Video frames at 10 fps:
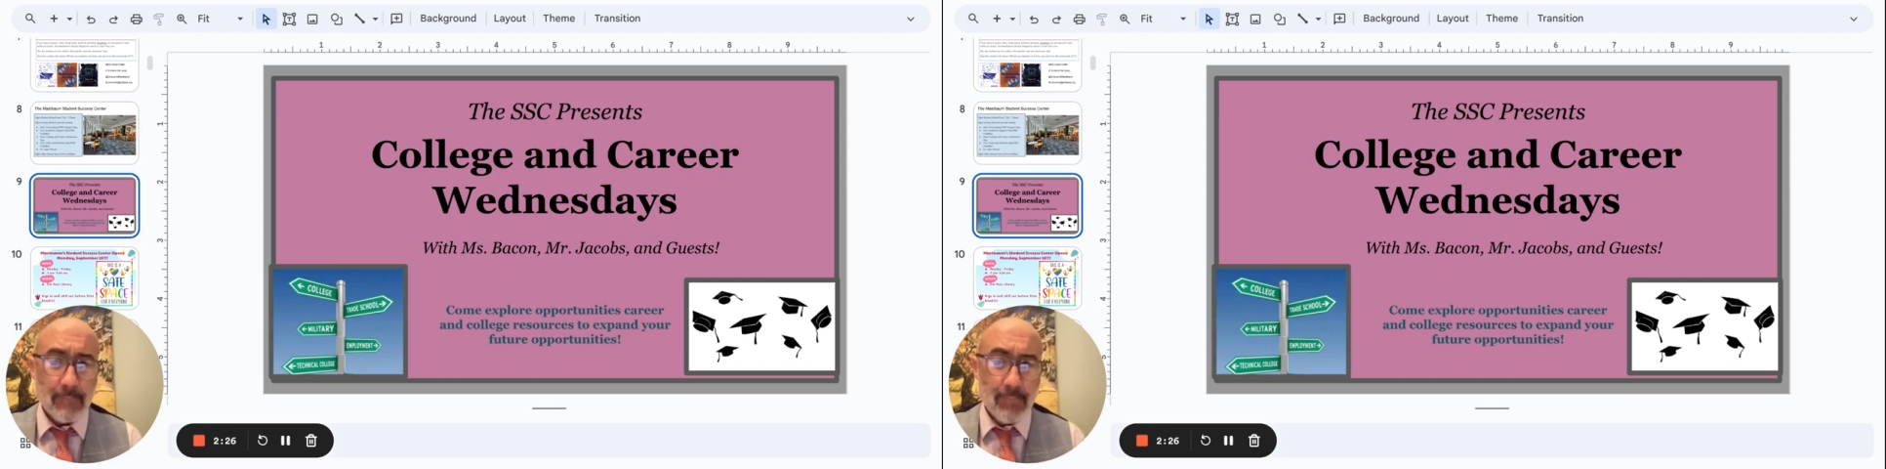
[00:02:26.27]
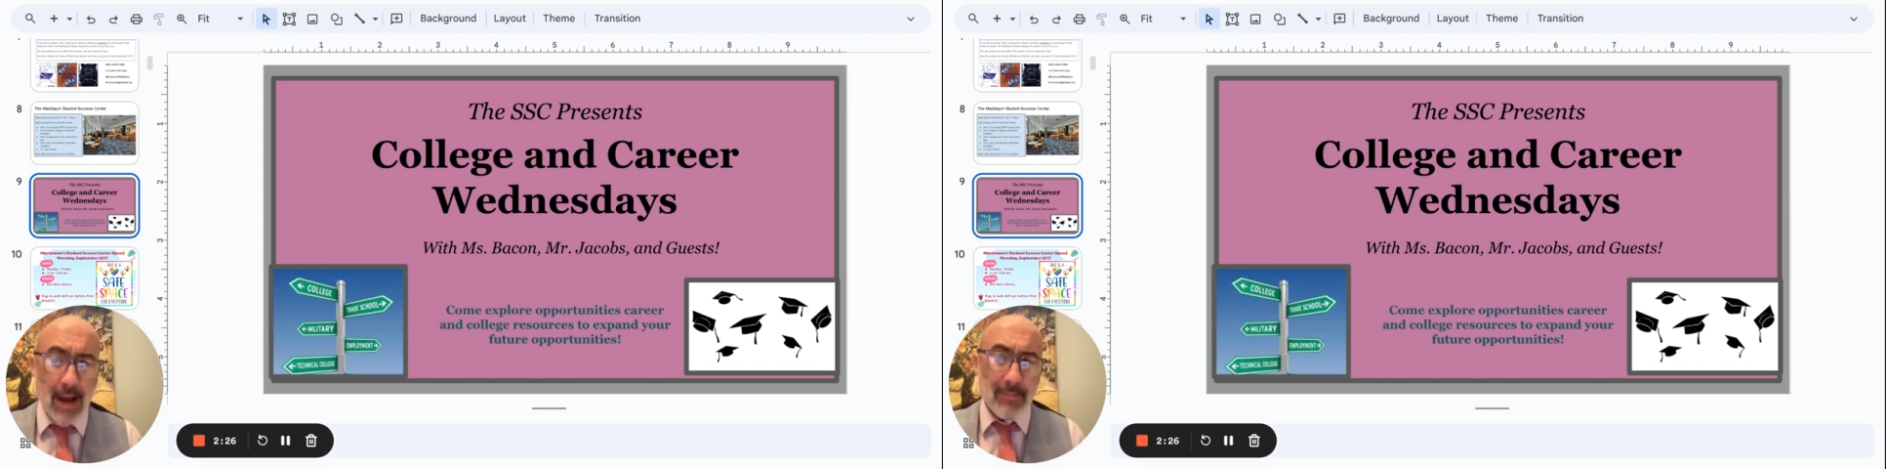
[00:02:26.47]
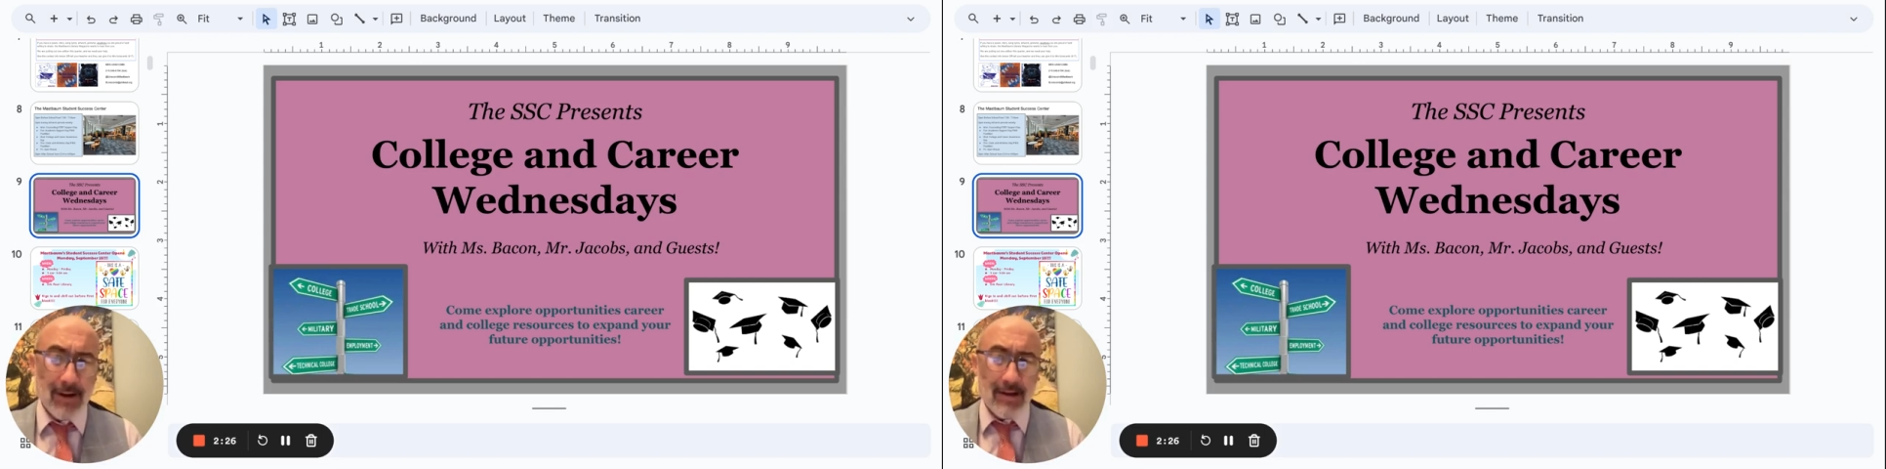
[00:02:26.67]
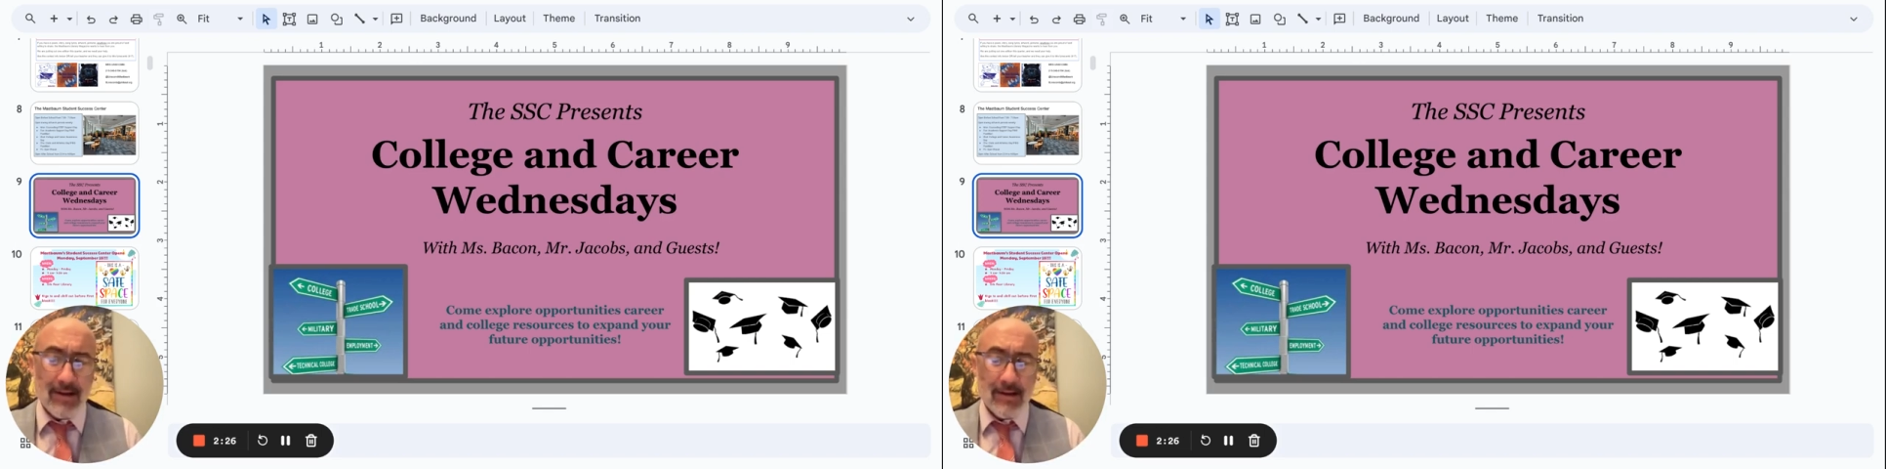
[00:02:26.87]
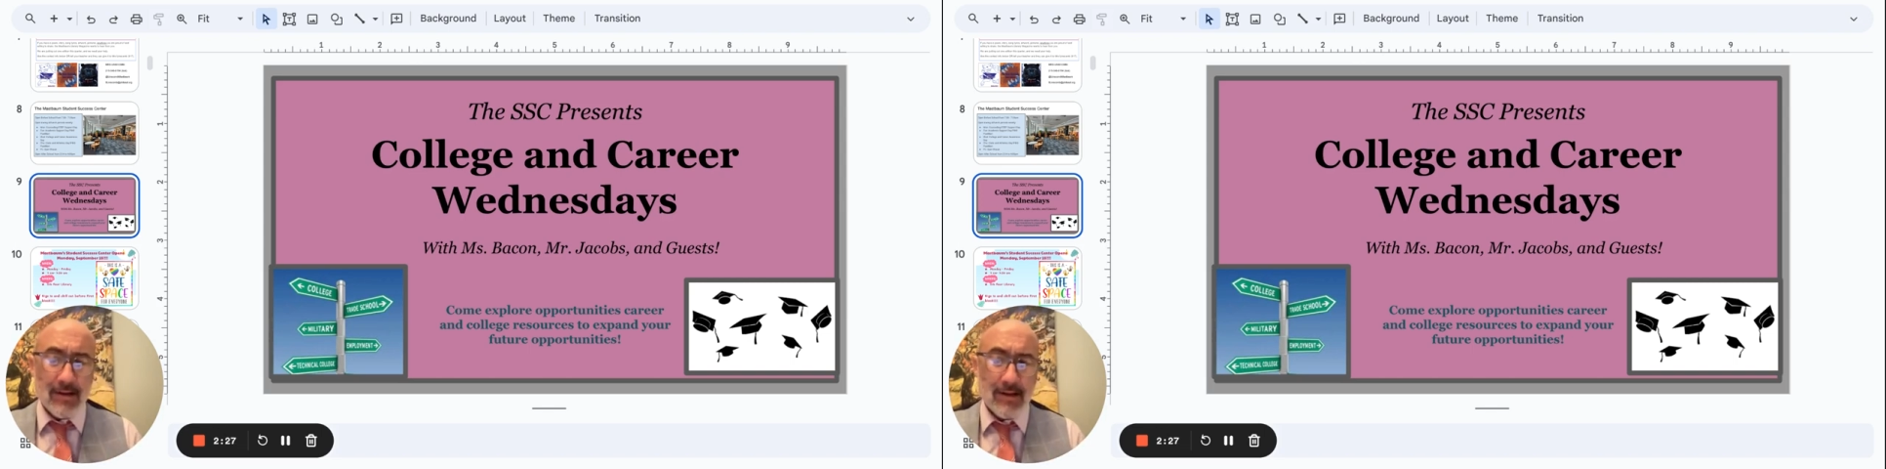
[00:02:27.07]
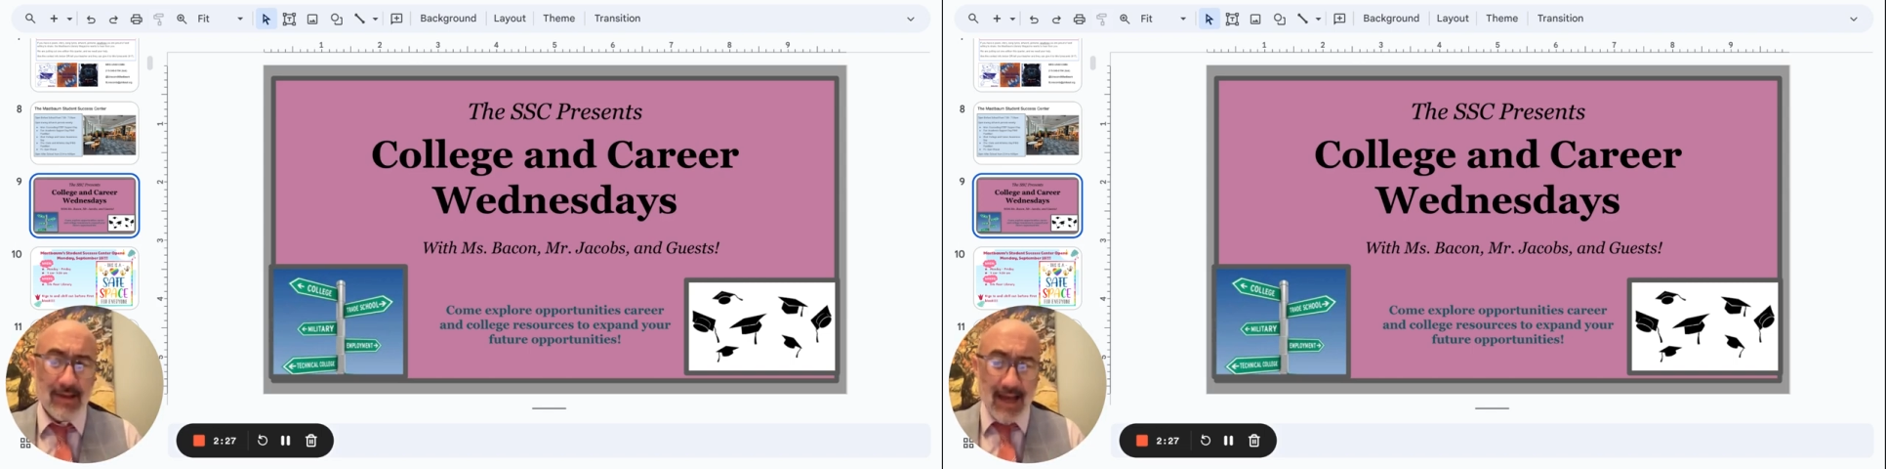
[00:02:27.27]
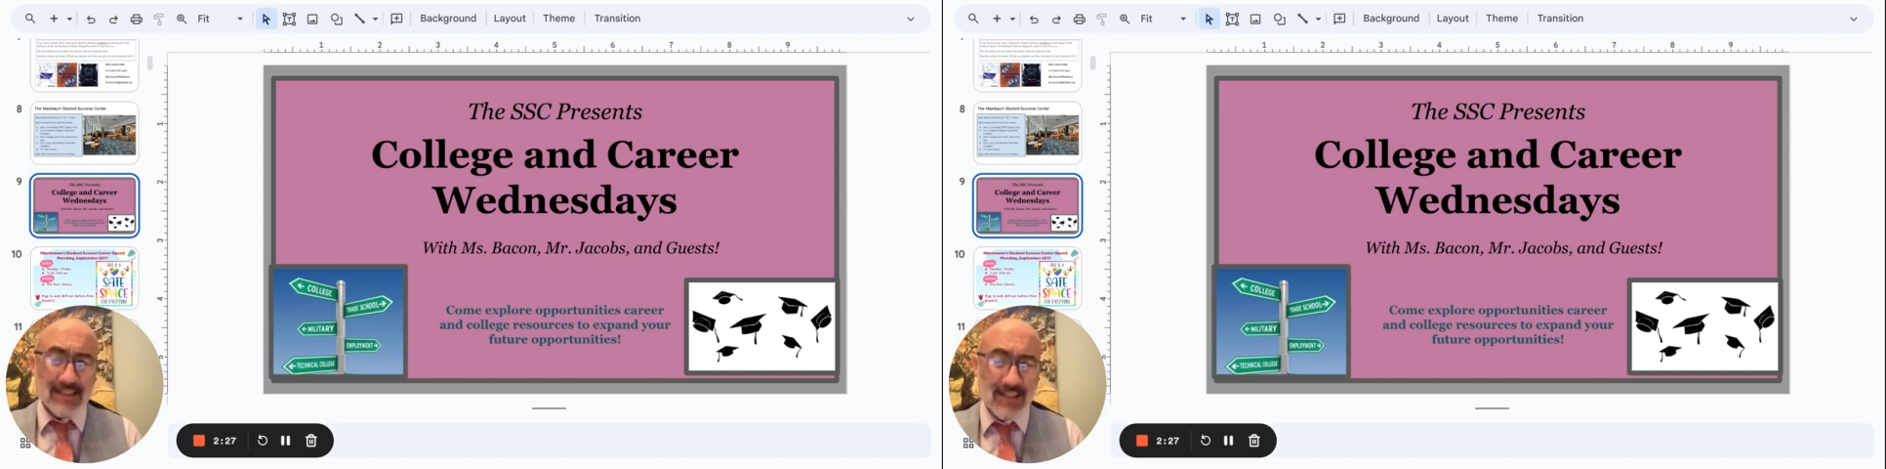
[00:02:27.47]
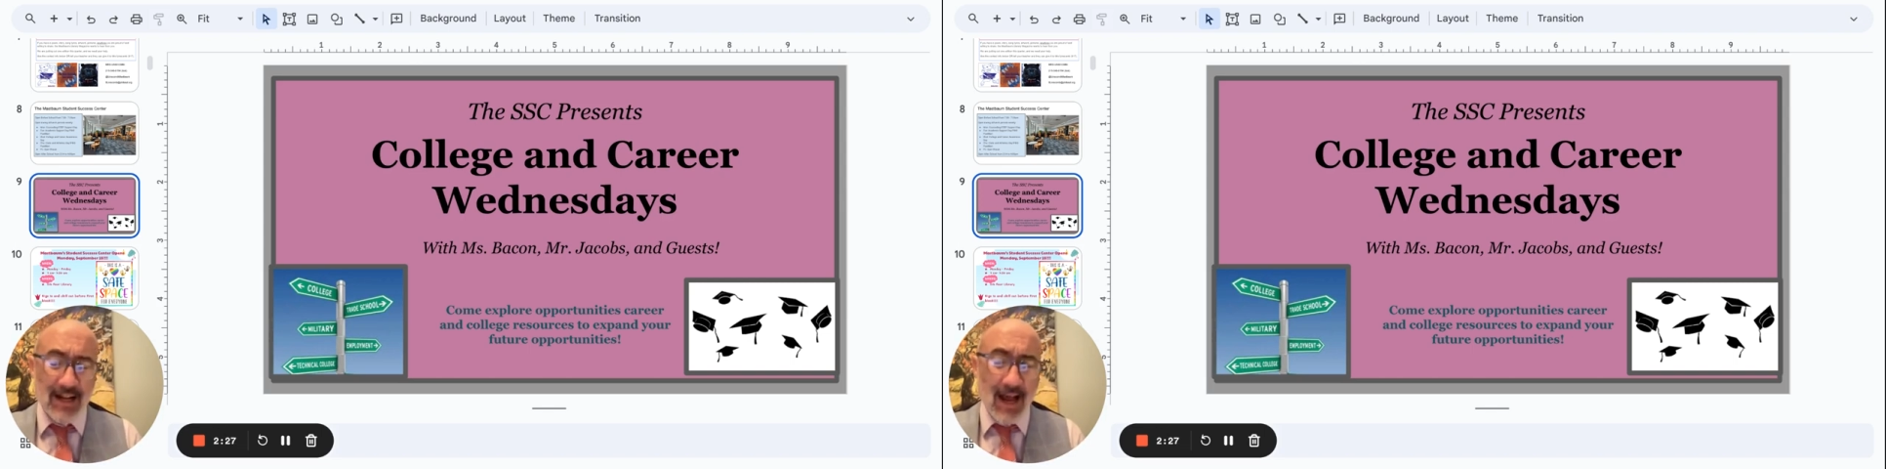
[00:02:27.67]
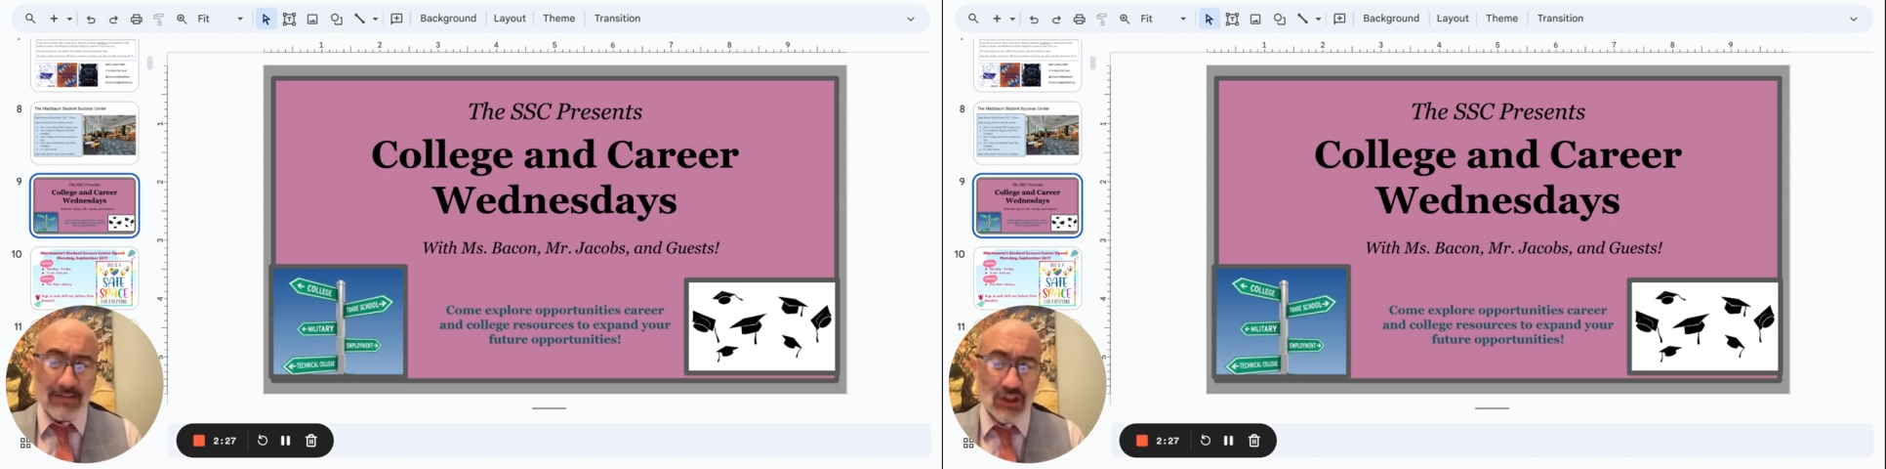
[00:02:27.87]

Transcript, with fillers: Maybe Guests that have